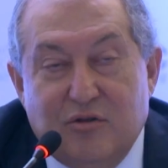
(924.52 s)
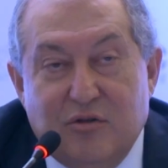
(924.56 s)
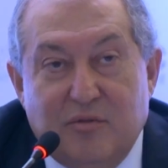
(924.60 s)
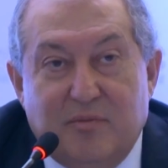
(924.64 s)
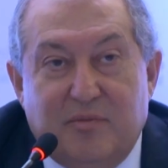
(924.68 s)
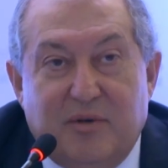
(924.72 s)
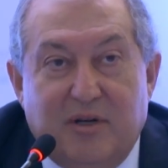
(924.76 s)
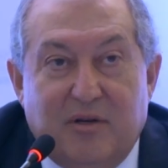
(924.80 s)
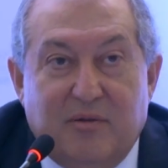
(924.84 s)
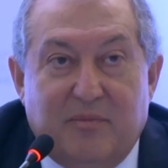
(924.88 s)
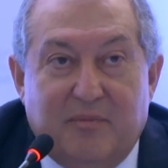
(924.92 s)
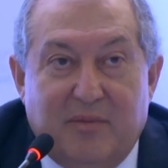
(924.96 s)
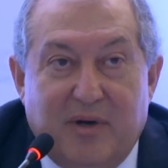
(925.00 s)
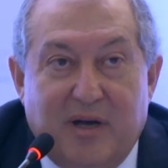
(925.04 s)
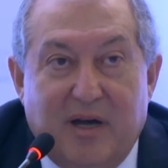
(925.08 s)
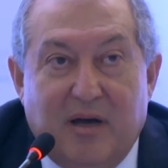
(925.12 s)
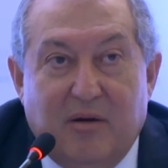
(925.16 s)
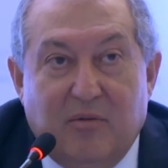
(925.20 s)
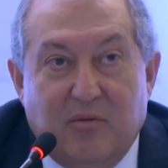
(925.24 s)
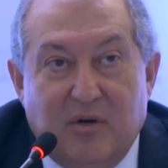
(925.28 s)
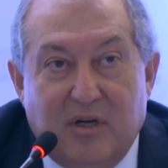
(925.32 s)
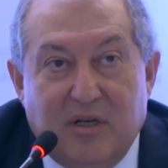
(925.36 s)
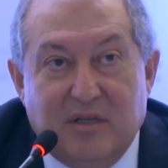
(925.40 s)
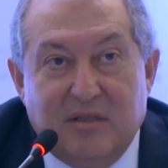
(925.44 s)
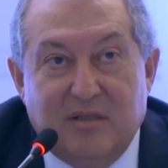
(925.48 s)

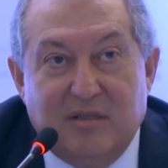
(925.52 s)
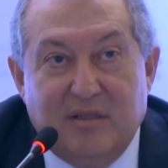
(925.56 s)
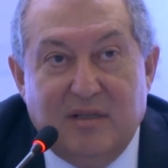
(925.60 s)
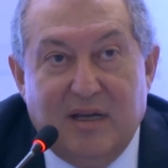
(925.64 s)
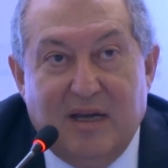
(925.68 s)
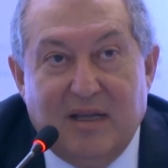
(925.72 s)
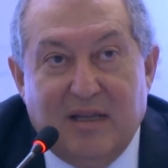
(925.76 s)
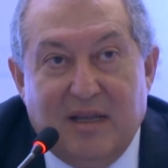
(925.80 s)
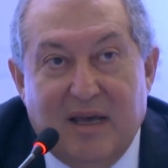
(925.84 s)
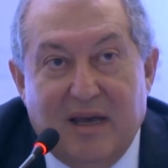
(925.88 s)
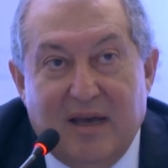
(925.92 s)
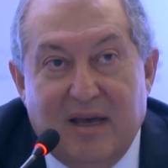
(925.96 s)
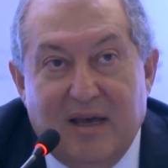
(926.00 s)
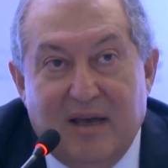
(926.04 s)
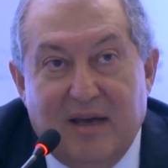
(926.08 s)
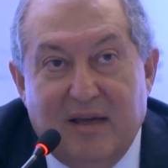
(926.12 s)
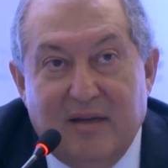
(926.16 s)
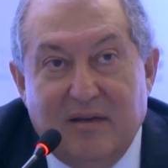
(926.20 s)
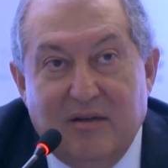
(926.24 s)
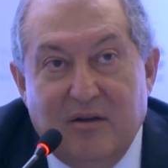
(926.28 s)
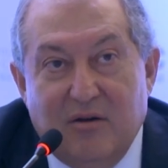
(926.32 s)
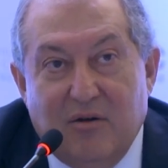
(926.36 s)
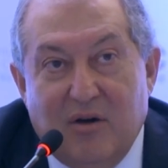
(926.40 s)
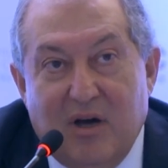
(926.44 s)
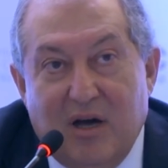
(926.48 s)
superpowers that
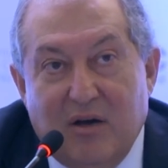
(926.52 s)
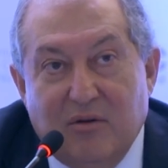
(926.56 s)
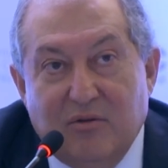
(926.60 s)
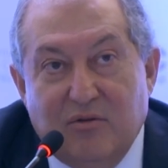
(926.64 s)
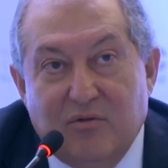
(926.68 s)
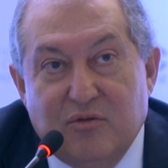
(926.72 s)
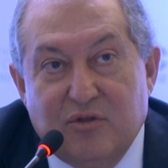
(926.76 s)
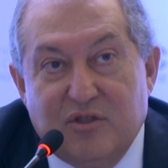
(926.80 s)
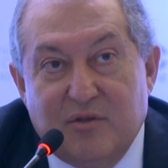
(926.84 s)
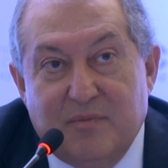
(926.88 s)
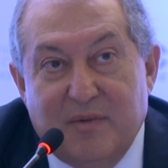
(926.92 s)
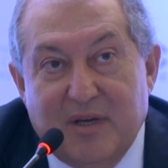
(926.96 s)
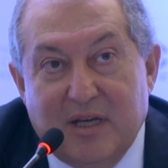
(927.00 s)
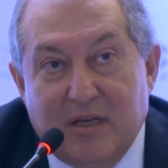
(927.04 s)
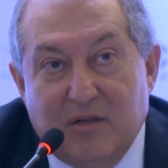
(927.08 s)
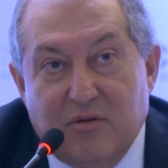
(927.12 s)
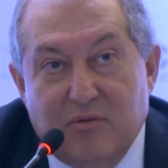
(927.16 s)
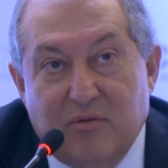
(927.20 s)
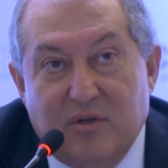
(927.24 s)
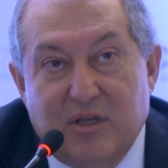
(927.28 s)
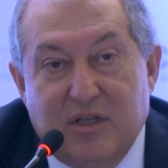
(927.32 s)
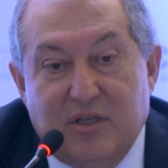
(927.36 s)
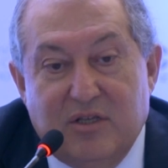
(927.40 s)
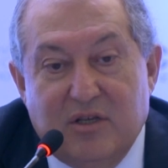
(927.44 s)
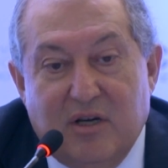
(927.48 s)
know how to speak
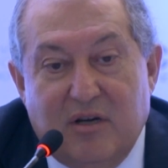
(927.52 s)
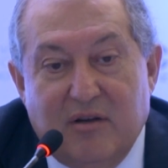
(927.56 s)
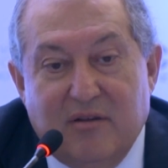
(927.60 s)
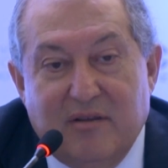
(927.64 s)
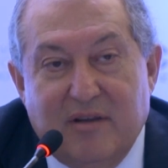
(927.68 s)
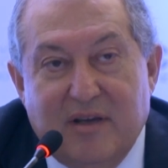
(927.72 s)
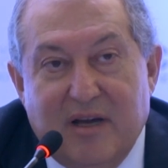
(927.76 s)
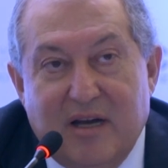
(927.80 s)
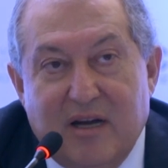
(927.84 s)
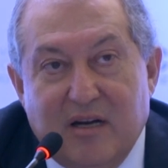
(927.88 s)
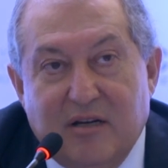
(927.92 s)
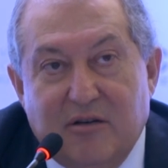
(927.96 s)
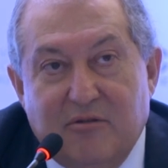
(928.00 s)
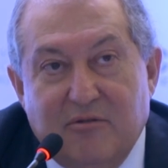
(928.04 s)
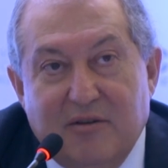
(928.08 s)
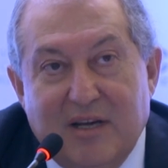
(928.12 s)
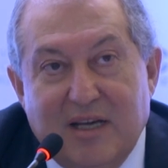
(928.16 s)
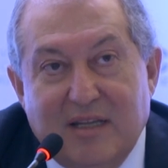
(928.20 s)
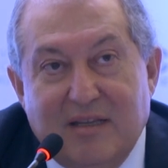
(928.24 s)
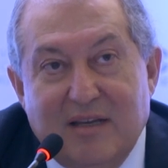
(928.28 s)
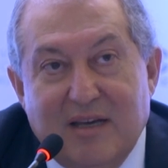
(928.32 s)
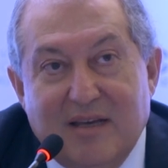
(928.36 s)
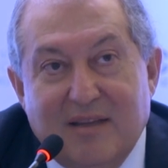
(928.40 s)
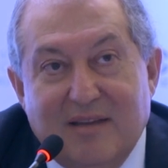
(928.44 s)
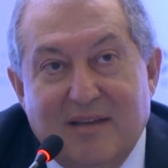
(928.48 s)
to each other, they are
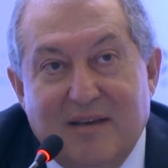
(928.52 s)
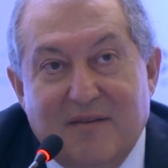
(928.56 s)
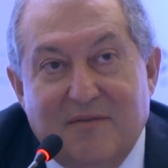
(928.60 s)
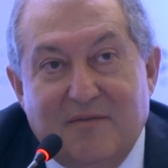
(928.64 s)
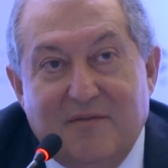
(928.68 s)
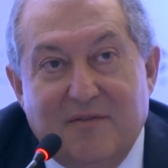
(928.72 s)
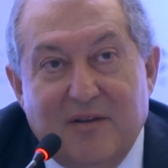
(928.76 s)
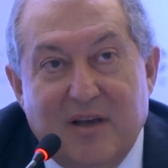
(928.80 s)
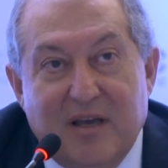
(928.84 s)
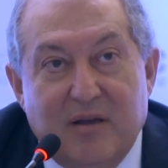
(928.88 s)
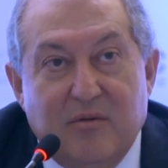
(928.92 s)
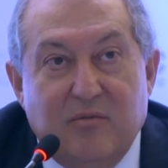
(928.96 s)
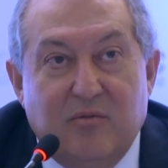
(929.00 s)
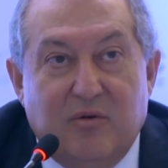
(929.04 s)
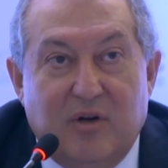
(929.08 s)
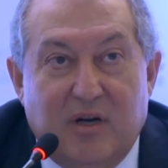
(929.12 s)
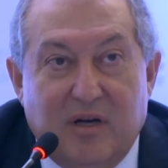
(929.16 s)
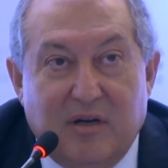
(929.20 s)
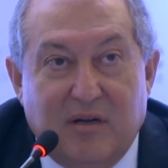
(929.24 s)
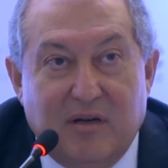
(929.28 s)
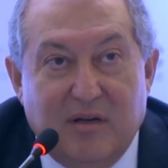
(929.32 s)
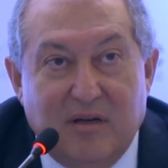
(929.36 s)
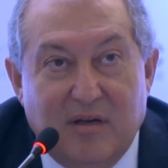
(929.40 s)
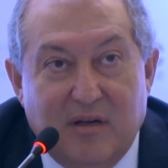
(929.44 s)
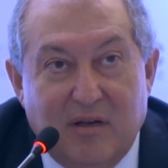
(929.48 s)
creating the
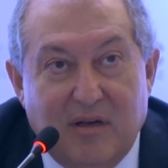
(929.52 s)
framework.